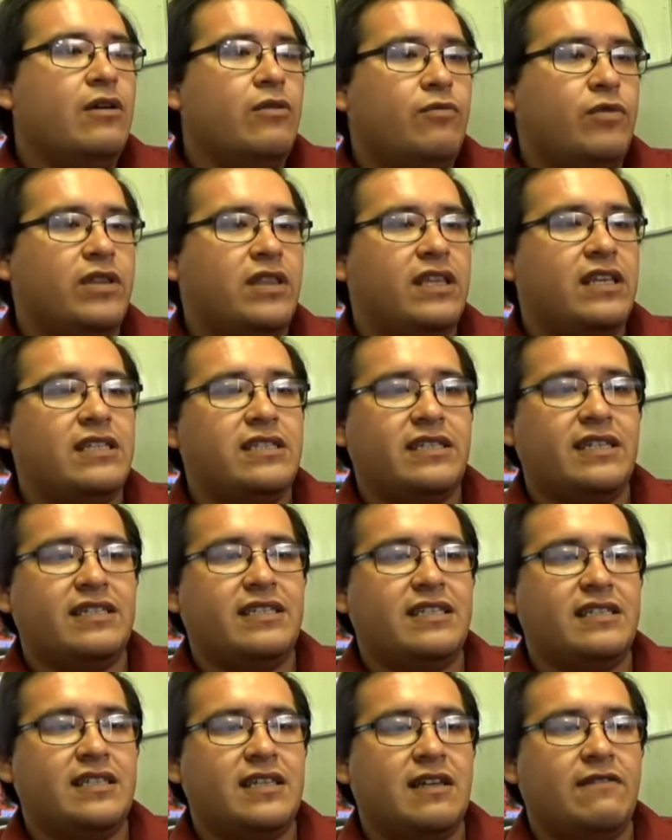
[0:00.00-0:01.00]
with the
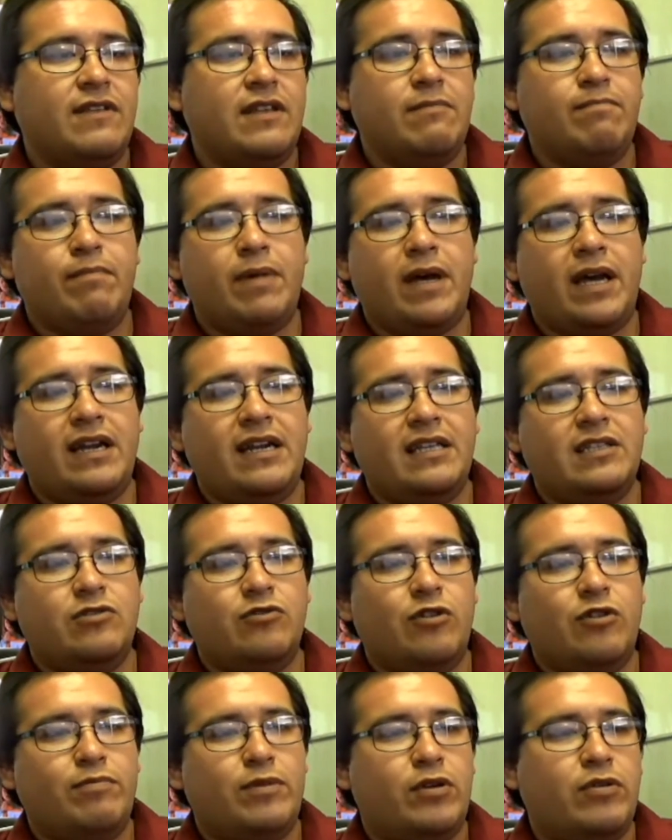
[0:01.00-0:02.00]
assistance of the Binance
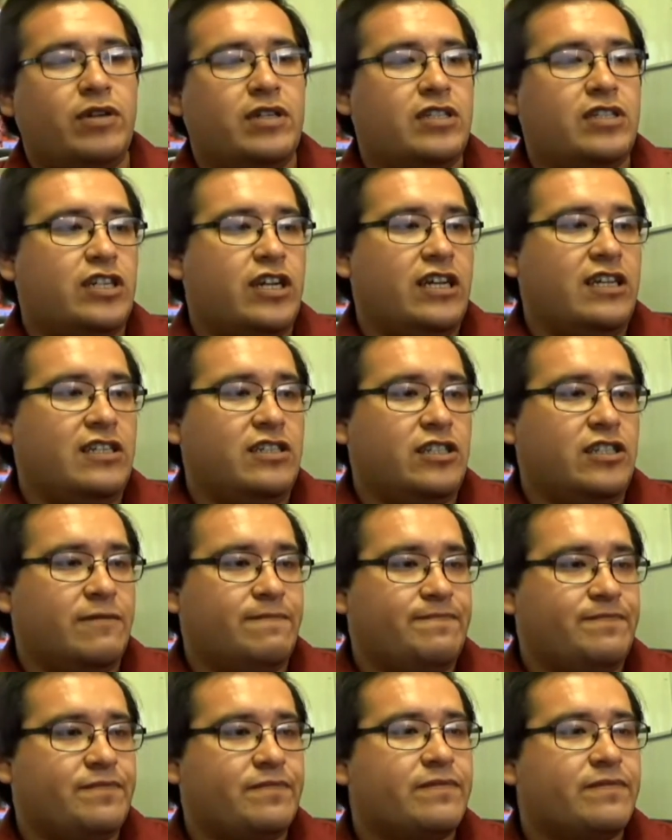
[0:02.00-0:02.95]
Crypto Exchange.